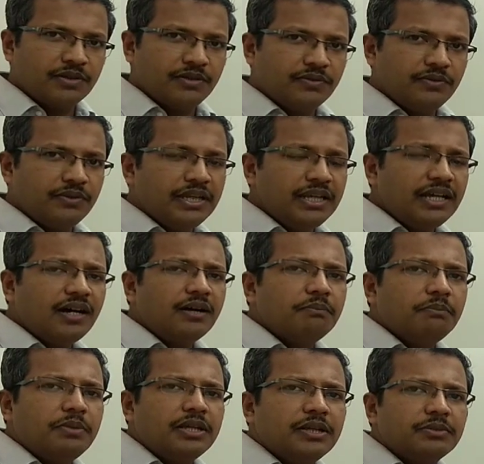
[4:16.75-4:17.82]
So they
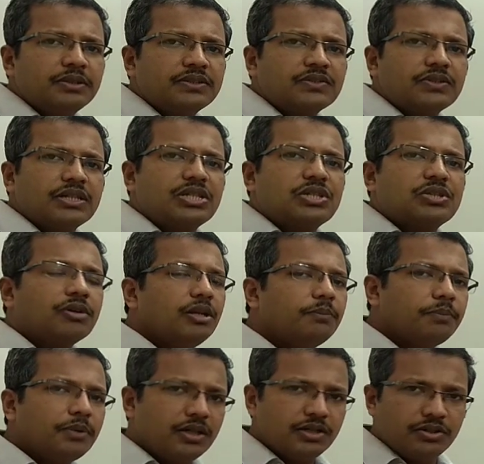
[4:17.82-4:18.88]
become the
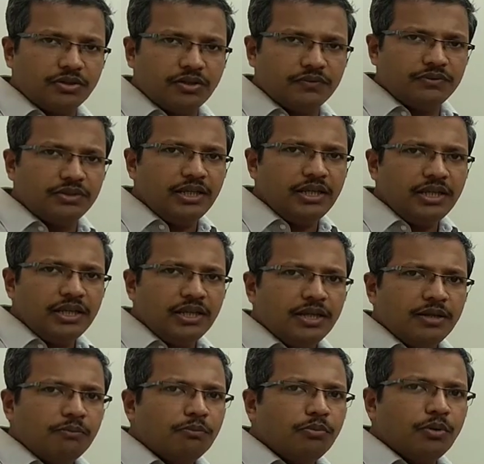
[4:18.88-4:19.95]
structural part of the
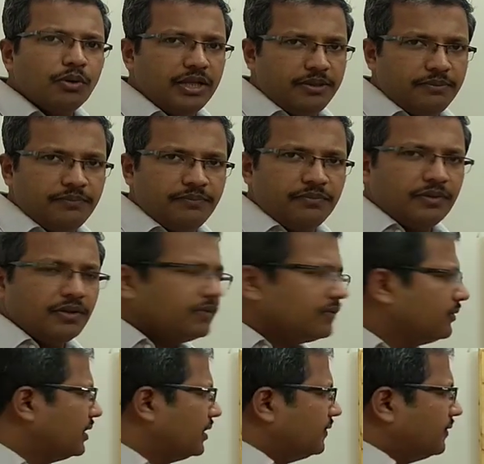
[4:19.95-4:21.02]
body.
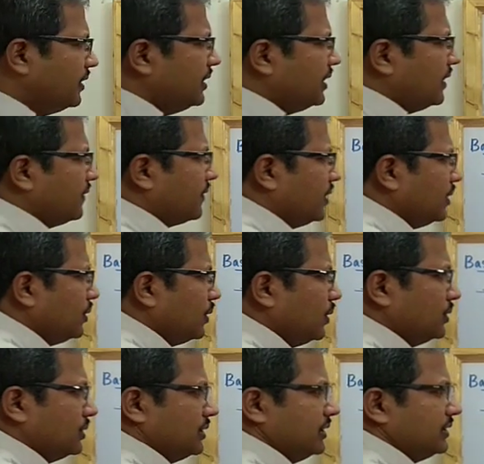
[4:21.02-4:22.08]
So you can see that
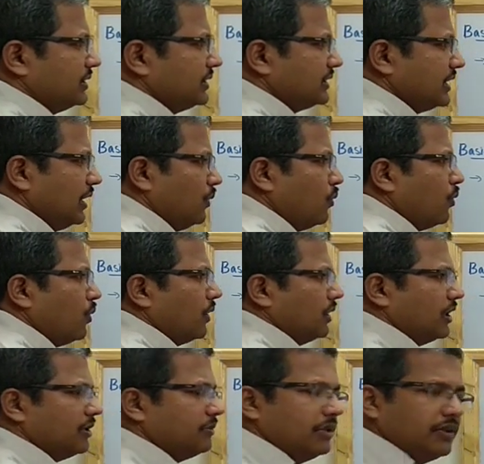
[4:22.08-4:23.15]
cellulose is a cell wall.
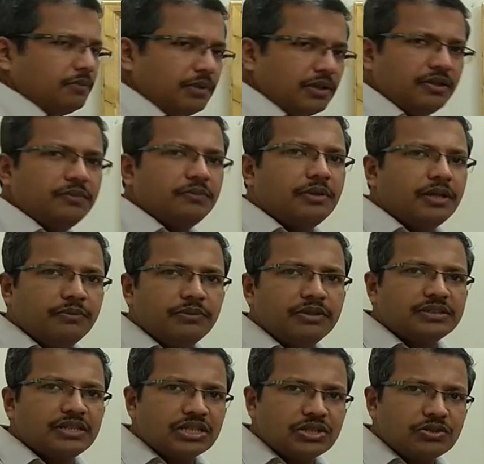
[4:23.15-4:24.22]
That means it becomes the
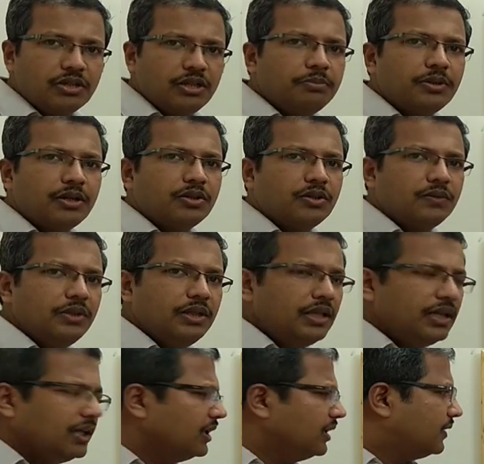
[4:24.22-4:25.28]
structural part of
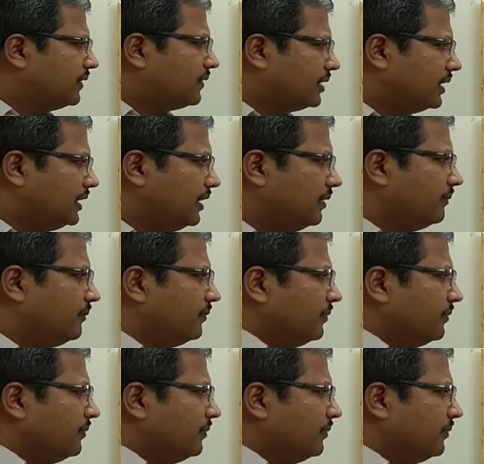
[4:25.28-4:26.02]
the cell.